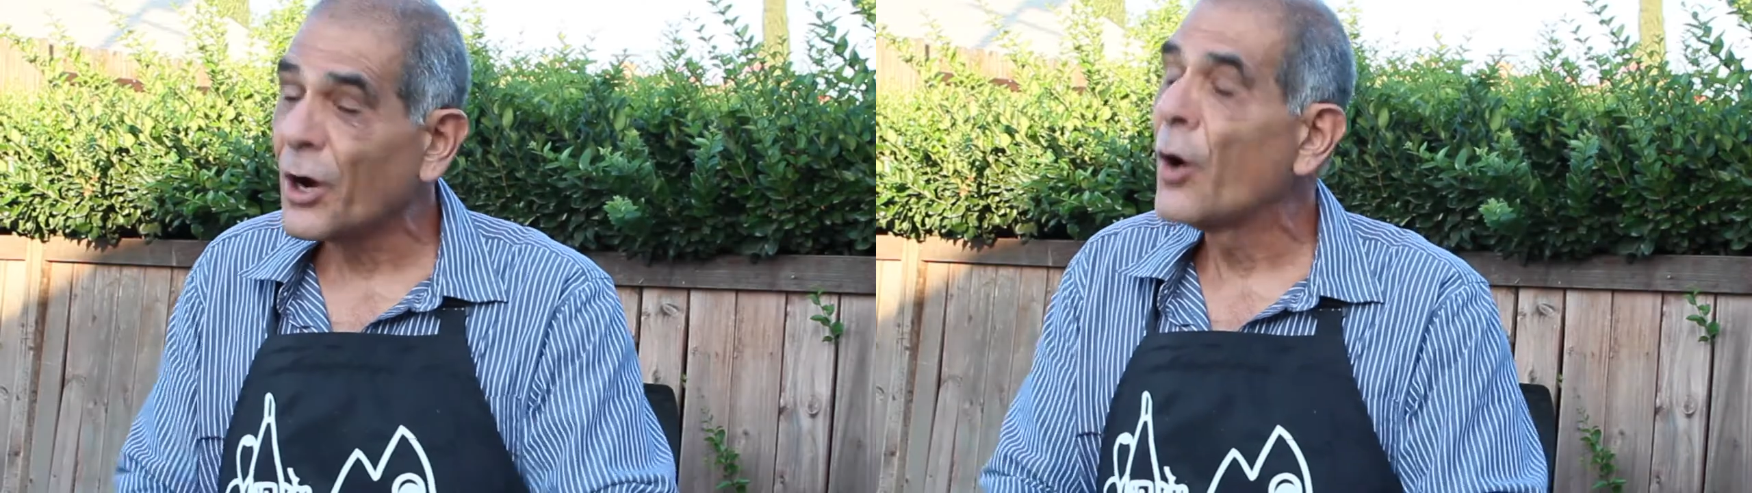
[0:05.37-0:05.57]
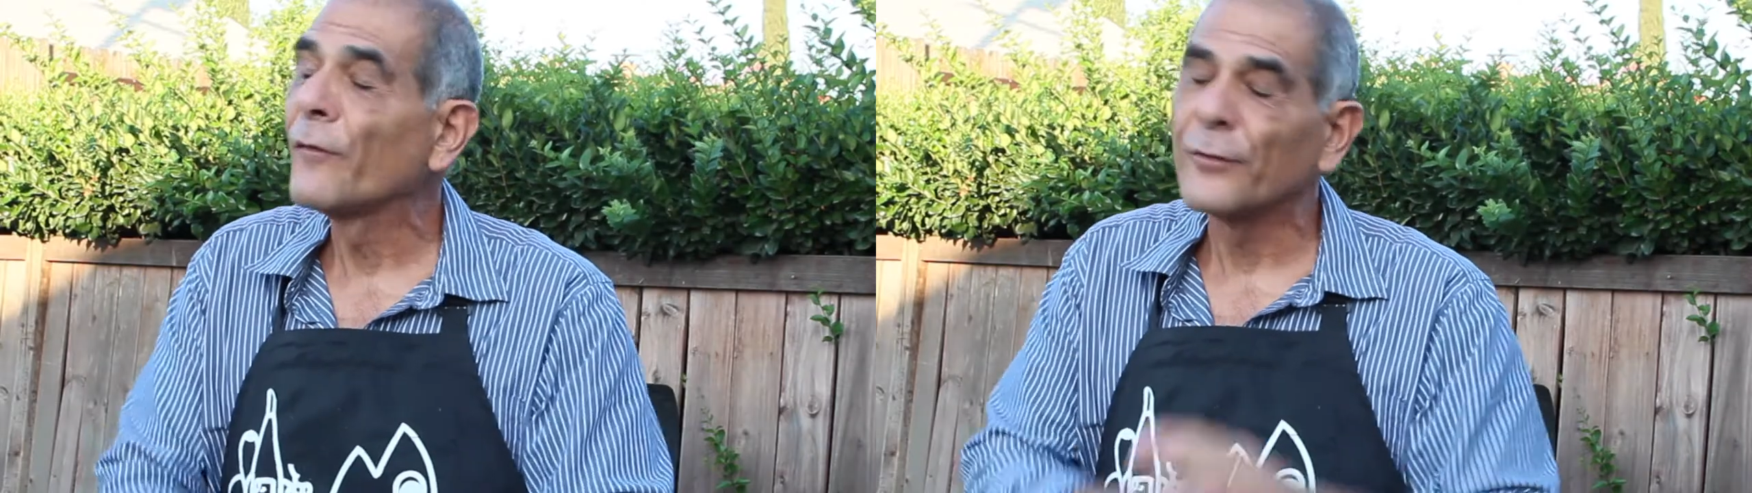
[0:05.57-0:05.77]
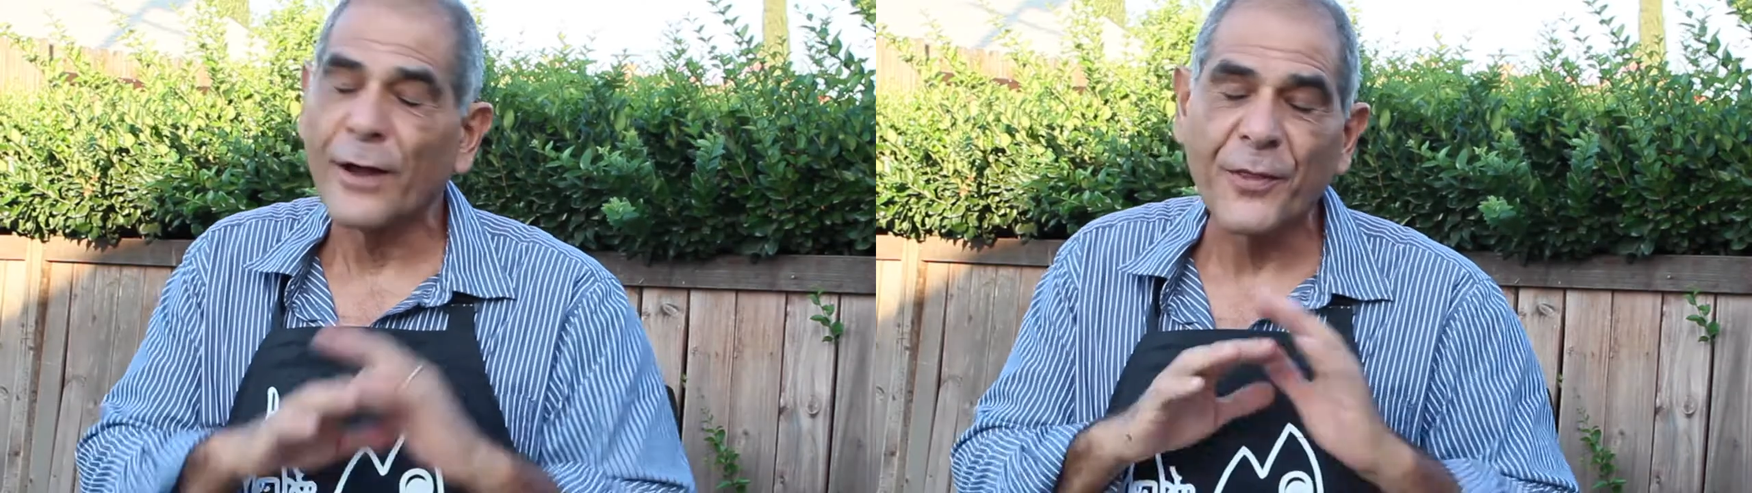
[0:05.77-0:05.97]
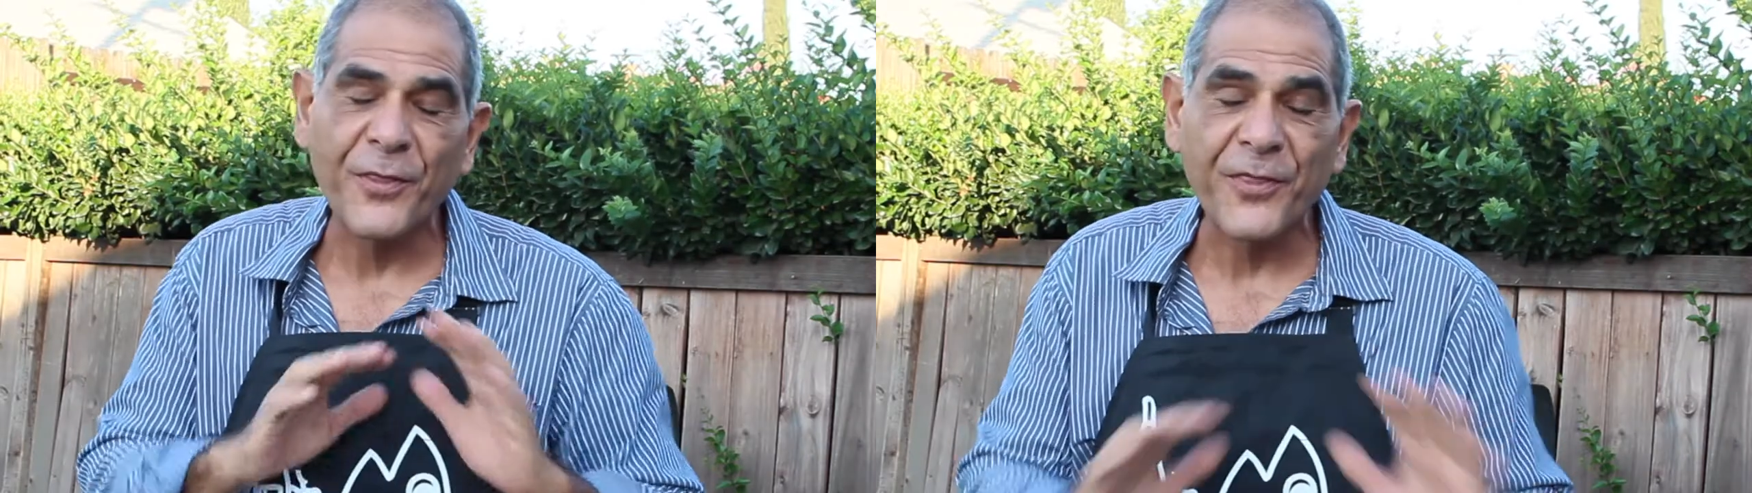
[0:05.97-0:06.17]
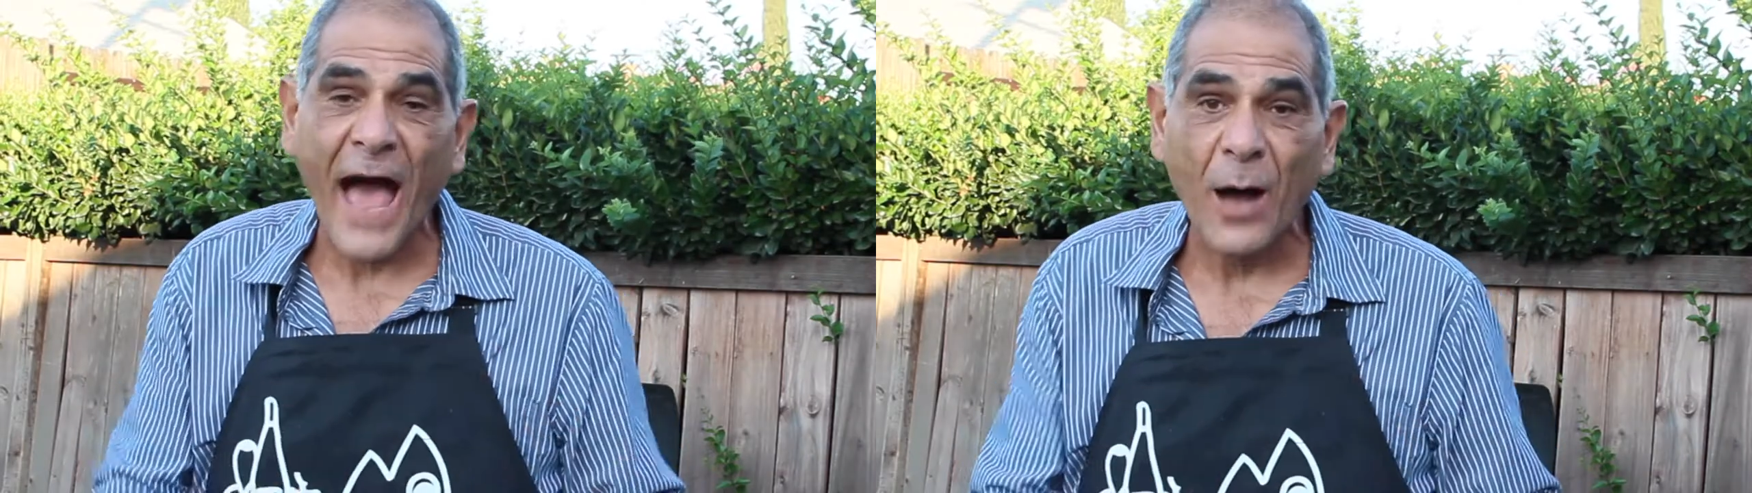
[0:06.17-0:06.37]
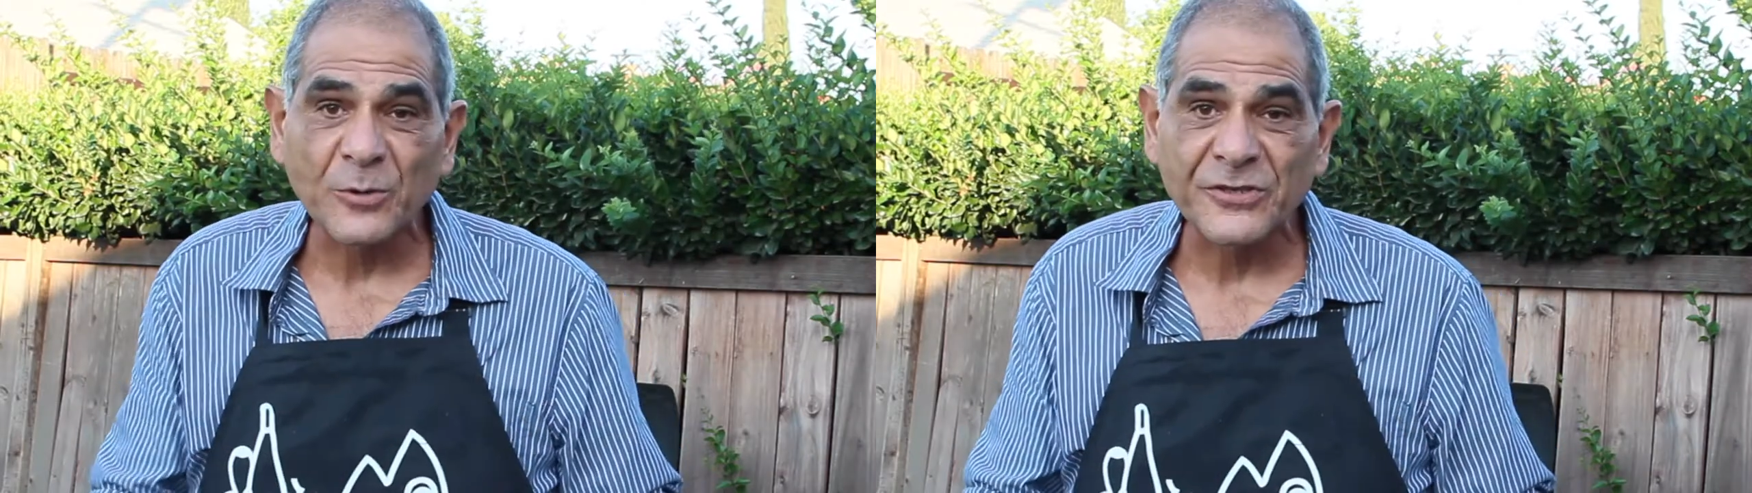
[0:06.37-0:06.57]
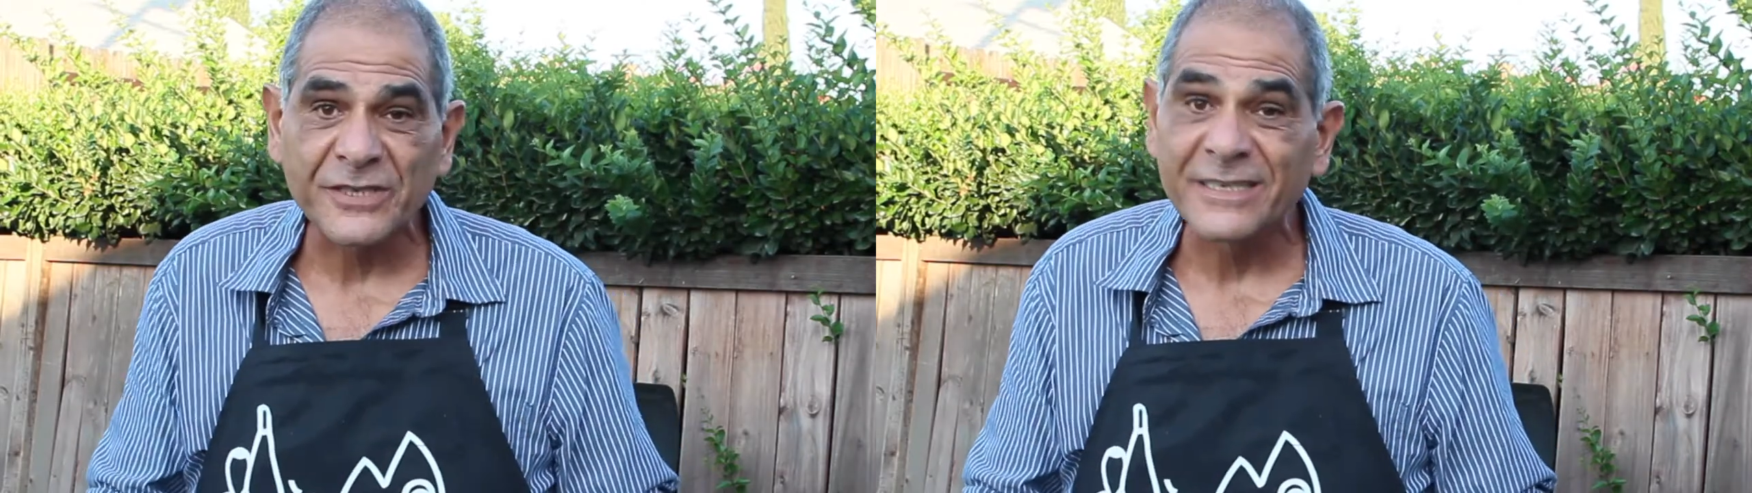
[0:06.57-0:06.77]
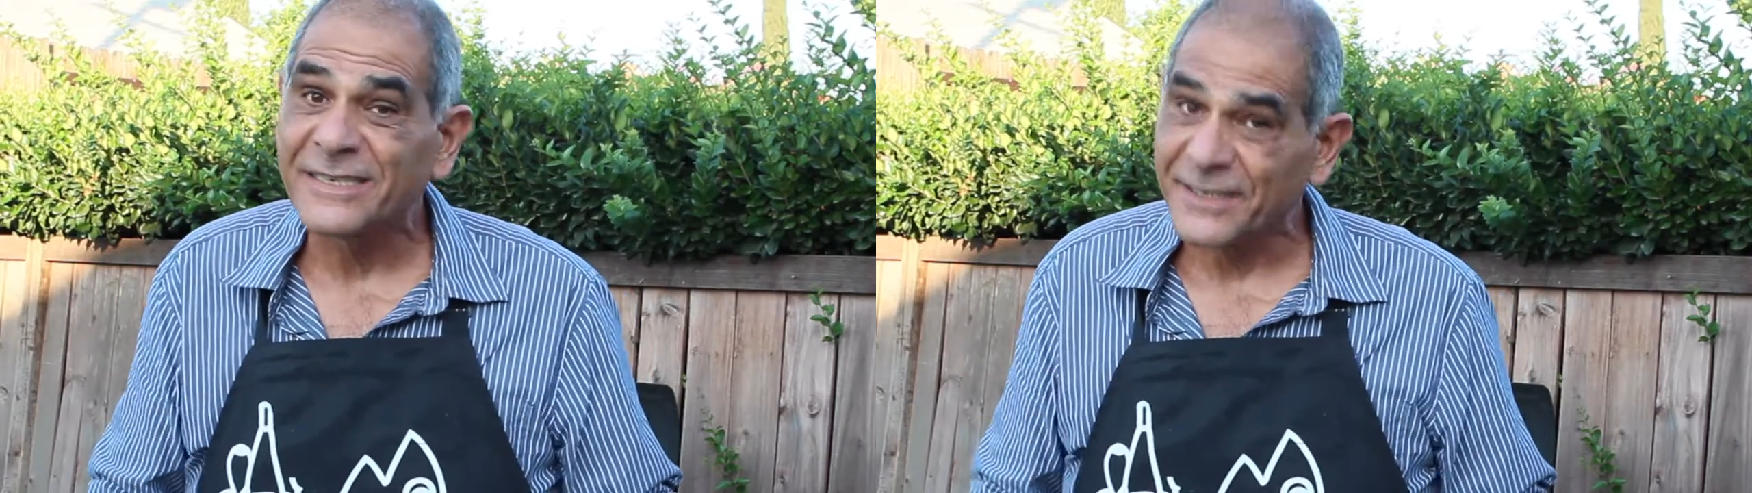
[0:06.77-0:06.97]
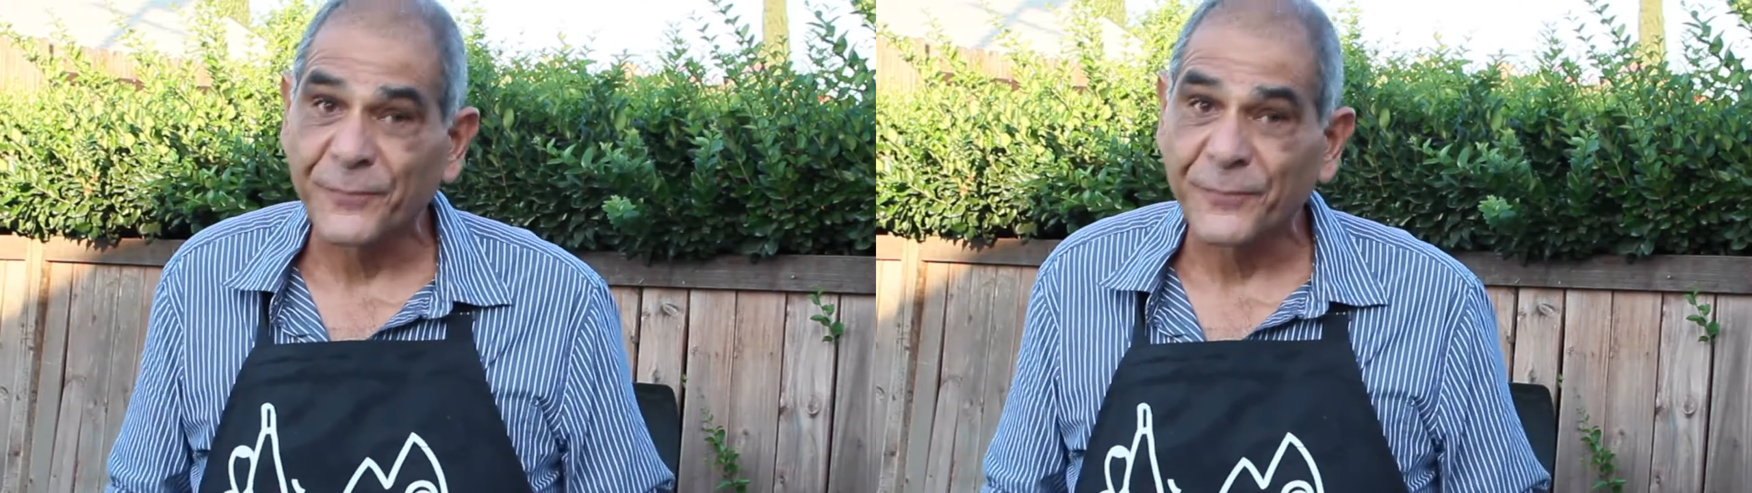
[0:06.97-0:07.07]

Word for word: over a thousand